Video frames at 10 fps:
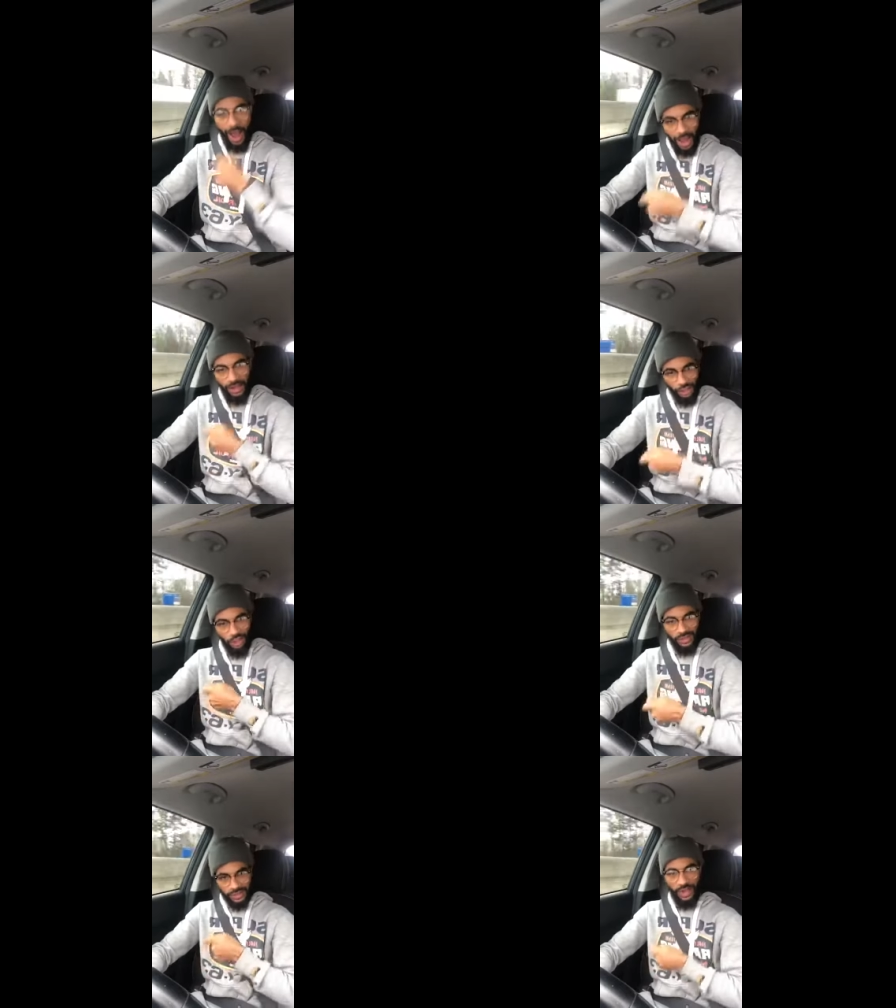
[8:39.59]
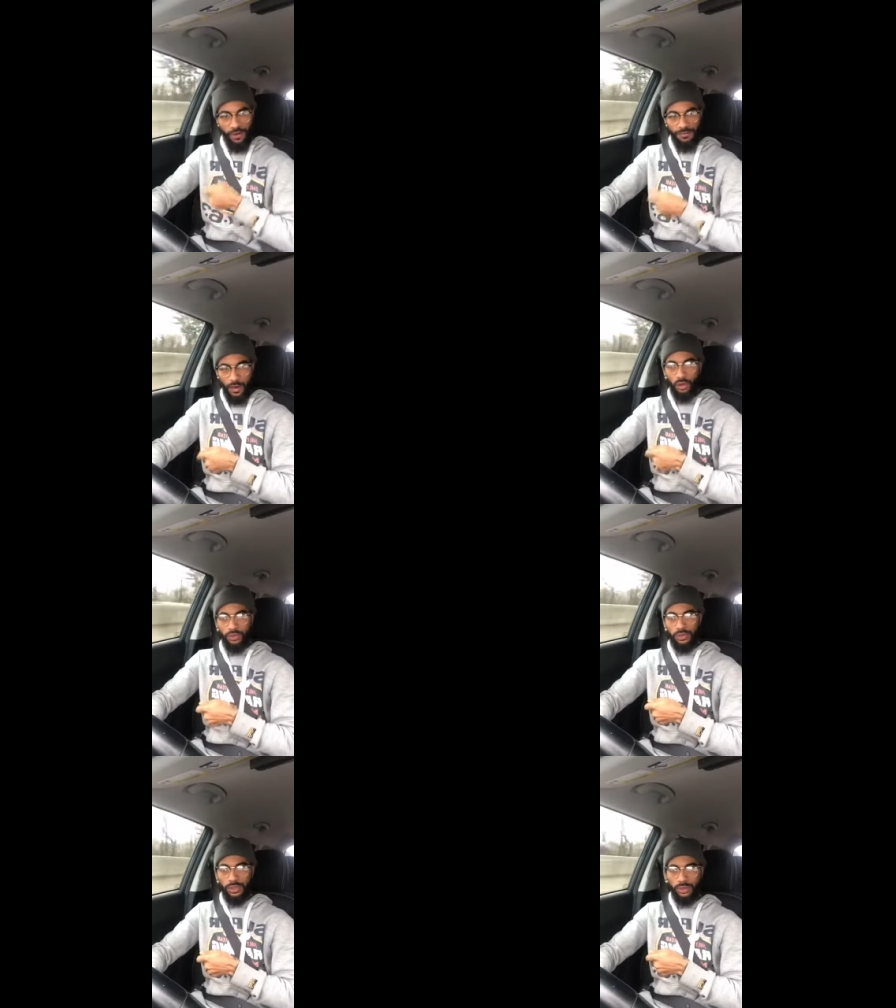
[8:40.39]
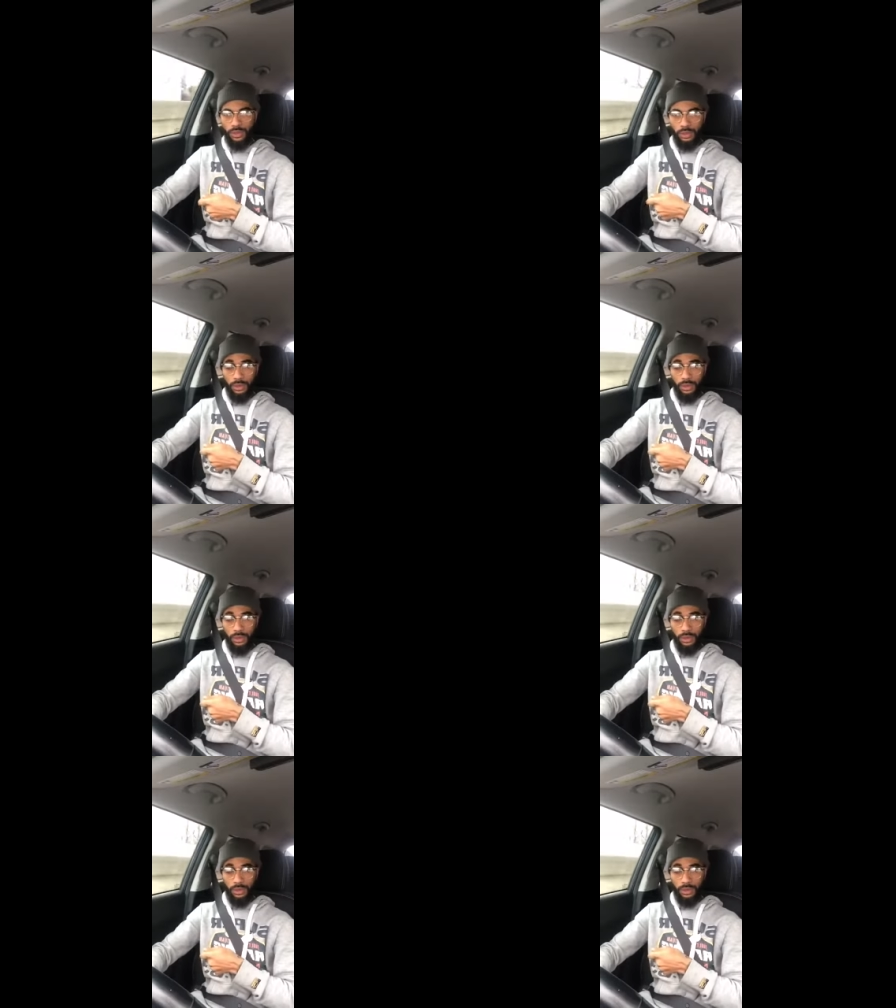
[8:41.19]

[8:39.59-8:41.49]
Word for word: on your cell phones.